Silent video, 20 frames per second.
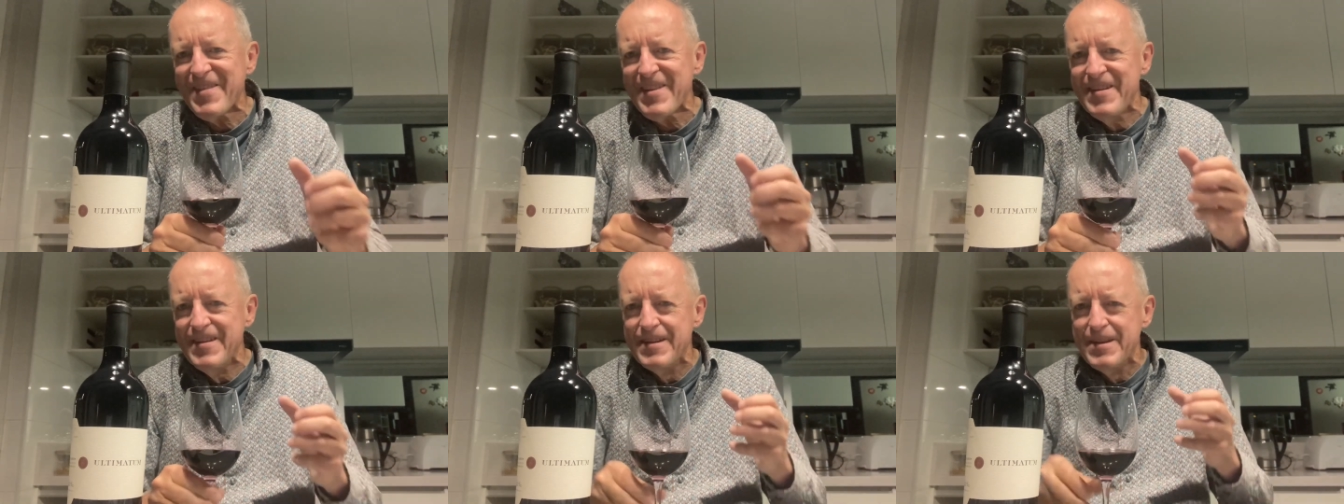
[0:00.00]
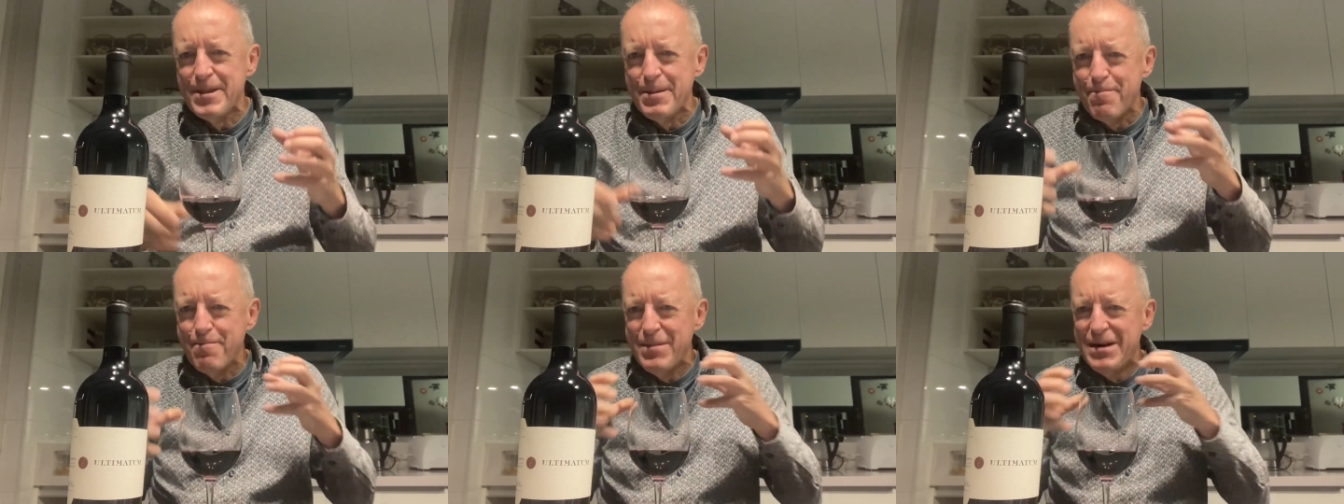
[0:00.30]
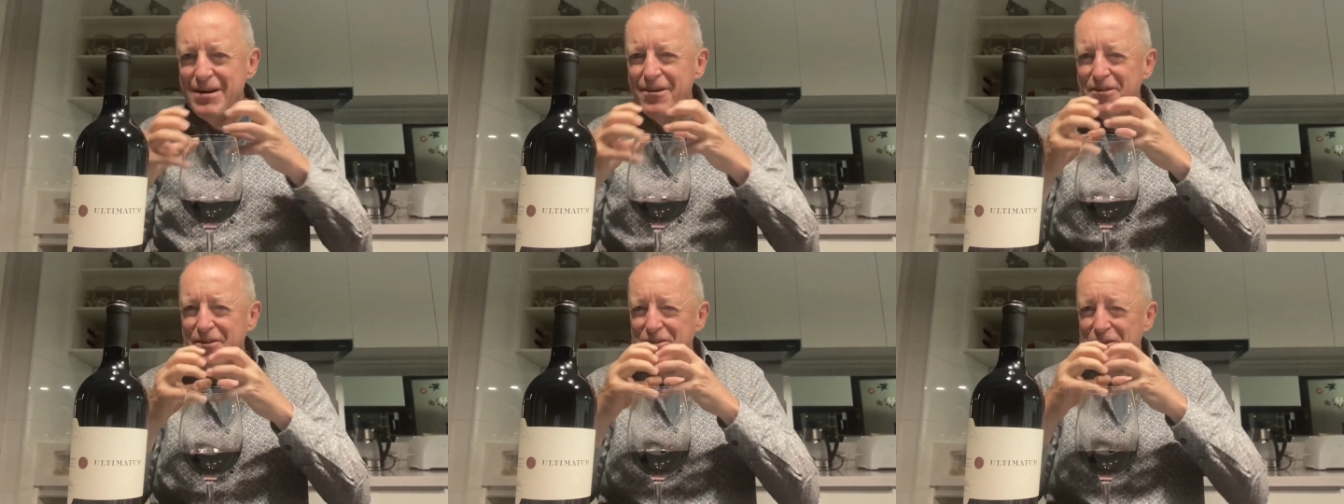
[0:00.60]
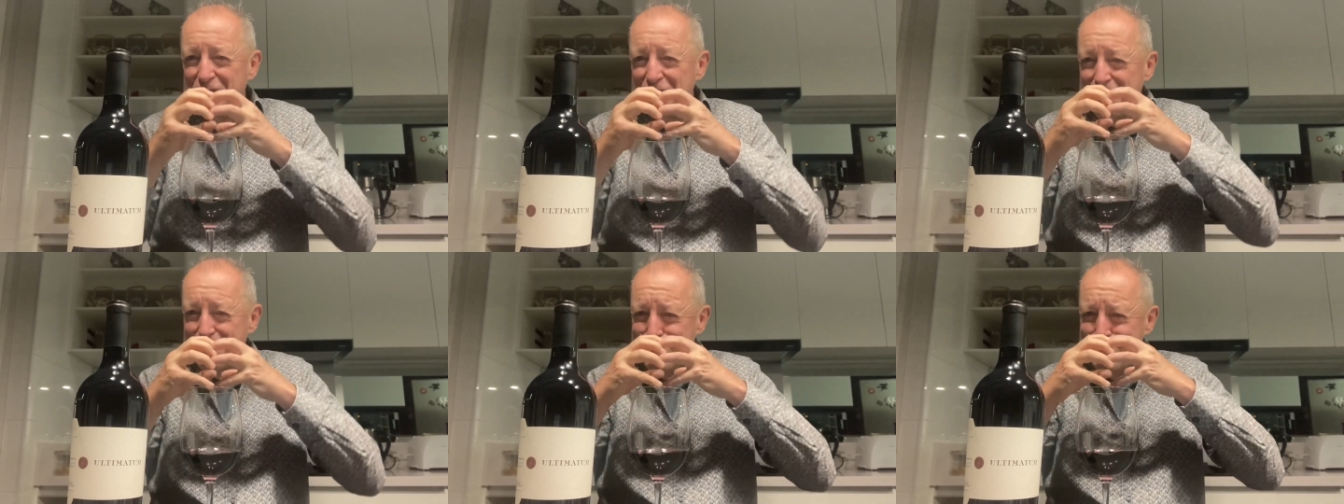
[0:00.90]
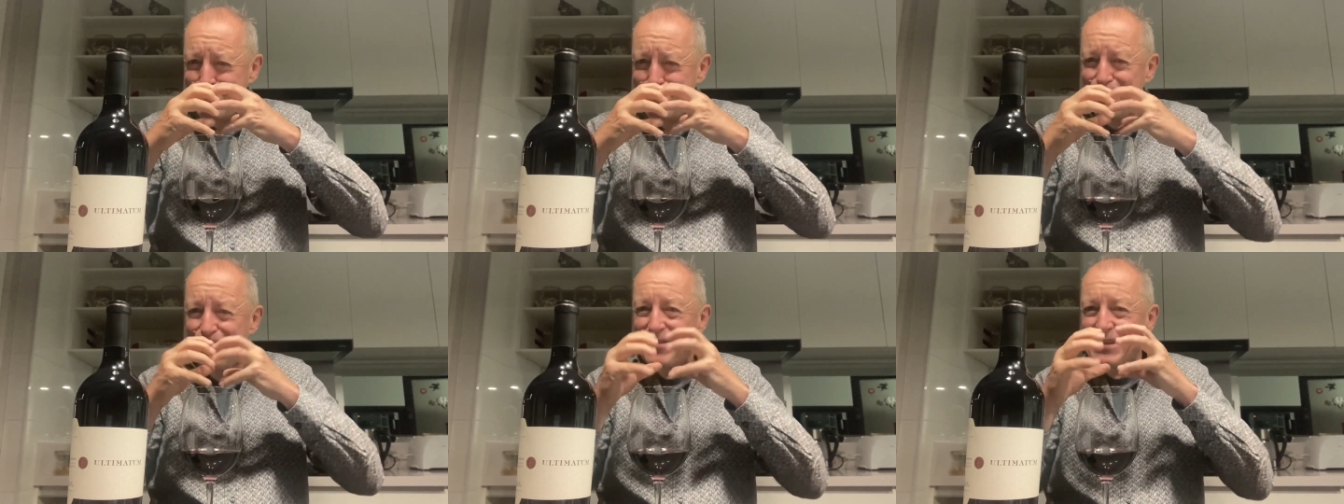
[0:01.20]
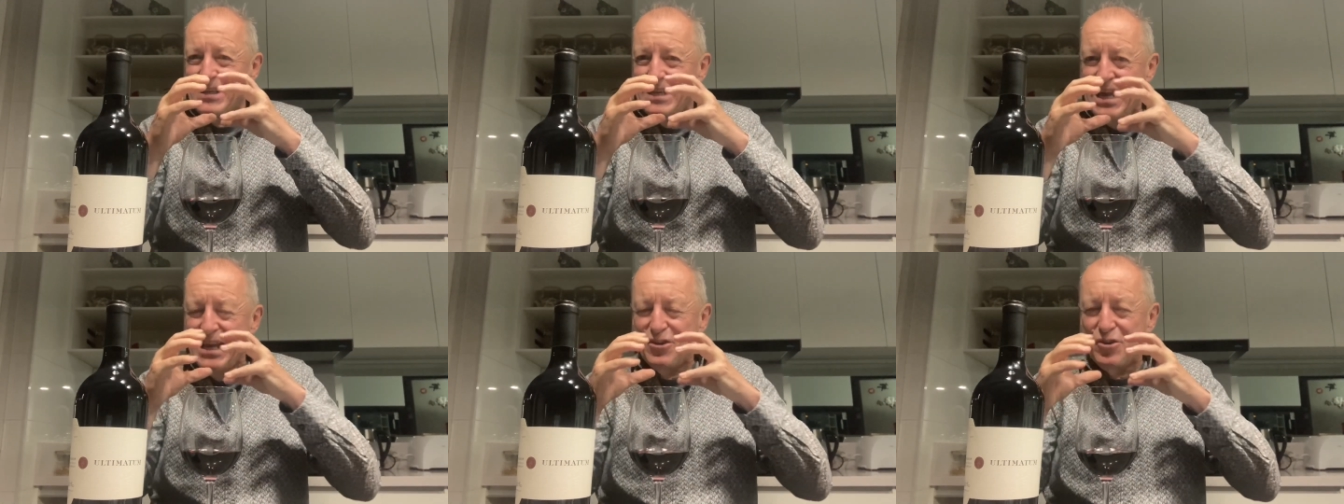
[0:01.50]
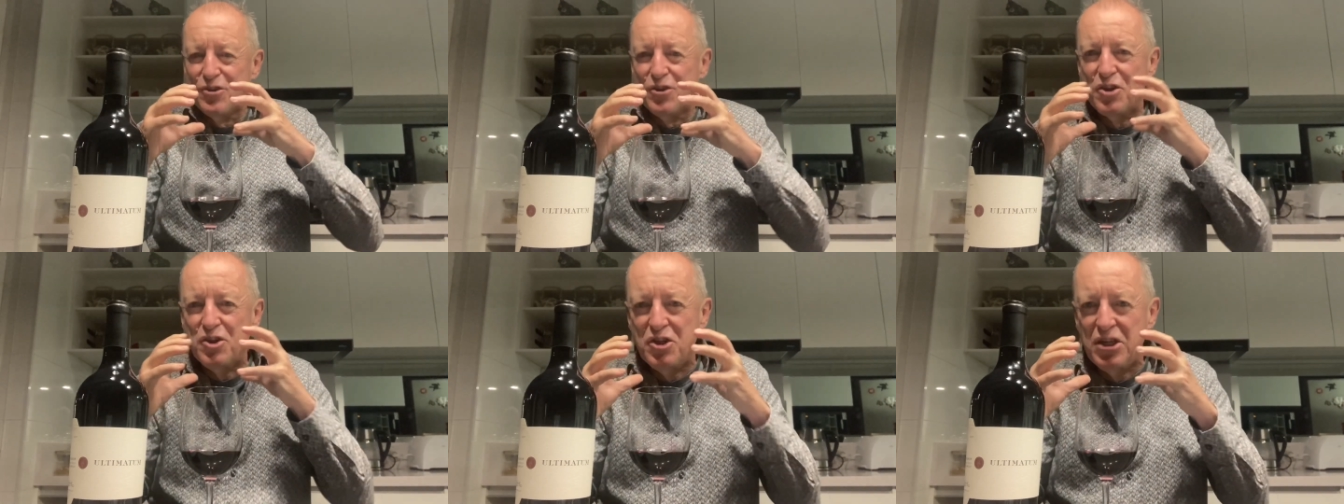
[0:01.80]
And then the mouth, it
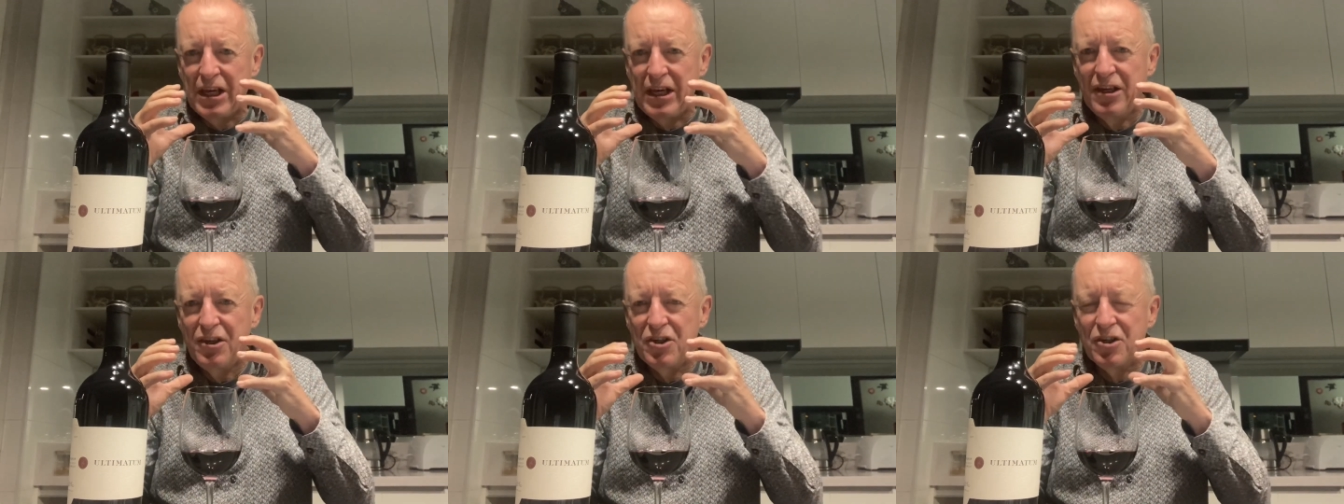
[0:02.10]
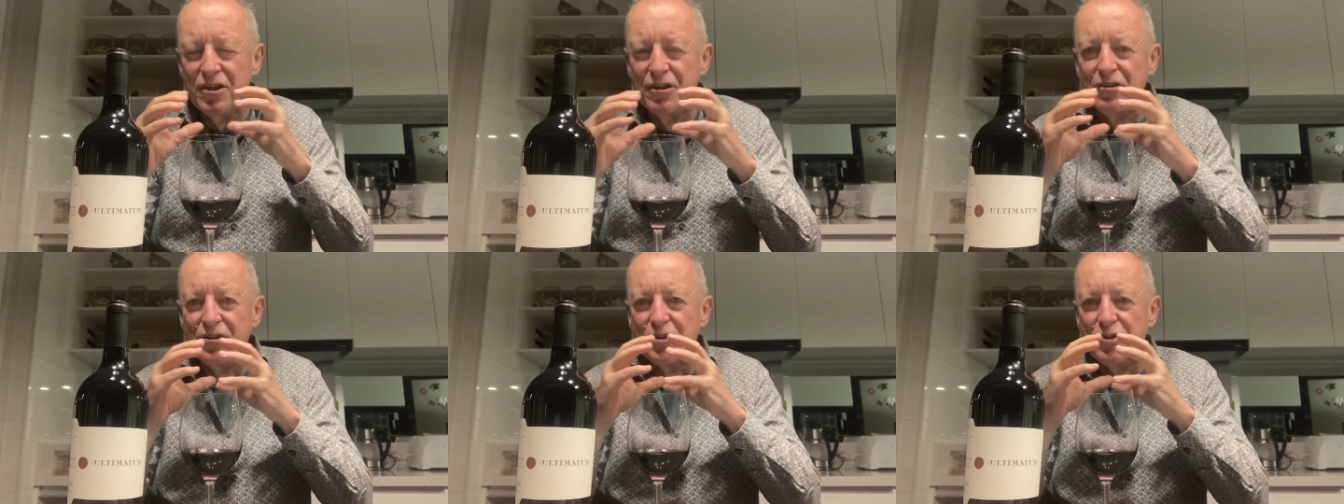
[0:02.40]
has this tension,